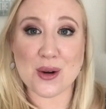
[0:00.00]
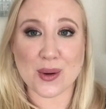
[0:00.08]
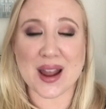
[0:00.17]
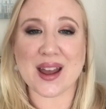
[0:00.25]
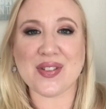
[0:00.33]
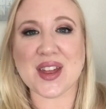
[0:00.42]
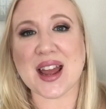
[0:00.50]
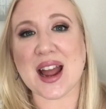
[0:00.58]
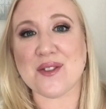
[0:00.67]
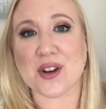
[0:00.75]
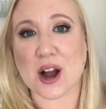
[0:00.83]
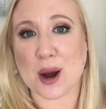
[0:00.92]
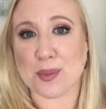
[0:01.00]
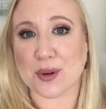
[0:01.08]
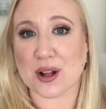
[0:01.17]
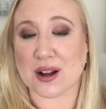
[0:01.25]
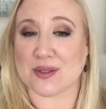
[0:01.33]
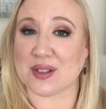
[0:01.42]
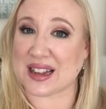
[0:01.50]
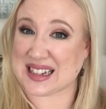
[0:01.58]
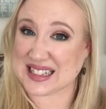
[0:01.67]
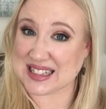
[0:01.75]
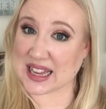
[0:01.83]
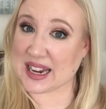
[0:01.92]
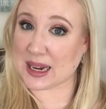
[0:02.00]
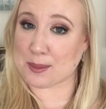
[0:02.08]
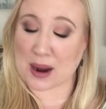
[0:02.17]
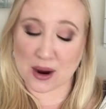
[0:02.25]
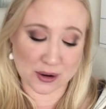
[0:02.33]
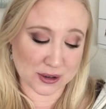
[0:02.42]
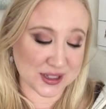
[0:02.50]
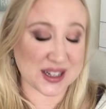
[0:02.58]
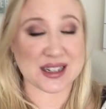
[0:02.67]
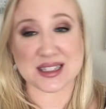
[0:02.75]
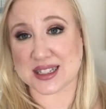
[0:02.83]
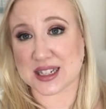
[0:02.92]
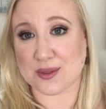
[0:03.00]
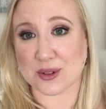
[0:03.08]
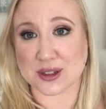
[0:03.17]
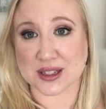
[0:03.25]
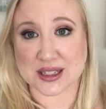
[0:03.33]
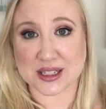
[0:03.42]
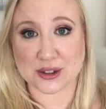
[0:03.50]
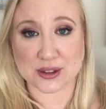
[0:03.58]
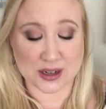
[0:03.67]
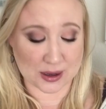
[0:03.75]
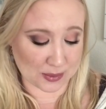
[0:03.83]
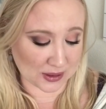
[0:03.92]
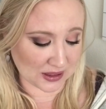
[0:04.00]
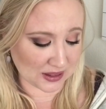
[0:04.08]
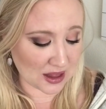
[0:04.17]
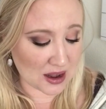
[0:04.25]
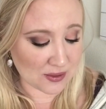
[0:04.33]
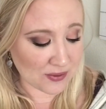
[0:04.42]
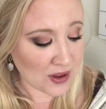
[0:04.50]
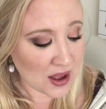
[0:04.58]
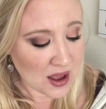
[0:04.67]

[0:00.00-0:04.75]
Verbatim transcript: Okay, and then I have a couple of like setting powders that I discovered this year that I really love.